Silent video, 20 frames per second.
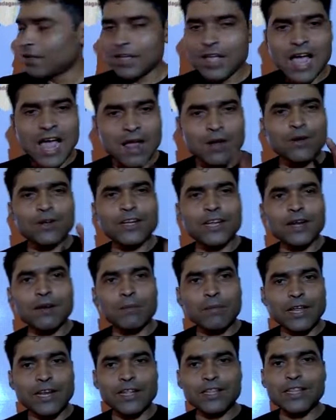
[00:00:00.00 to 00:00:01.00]
I'll tell
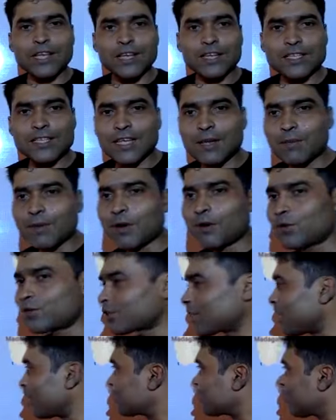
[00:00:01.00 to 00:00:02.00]
many things about
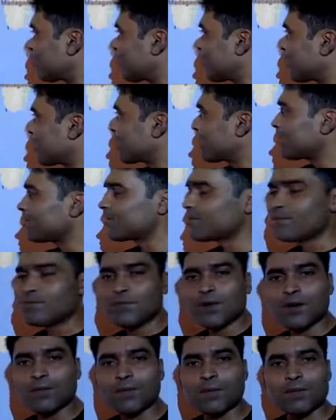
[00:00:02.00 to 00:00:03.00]
South Africa,
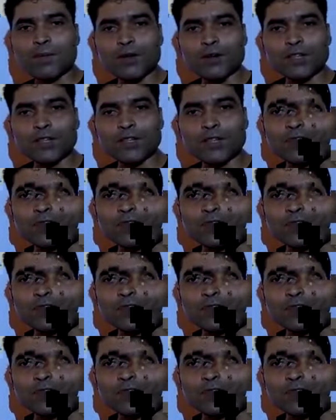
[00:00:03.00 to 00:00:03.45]
but before that,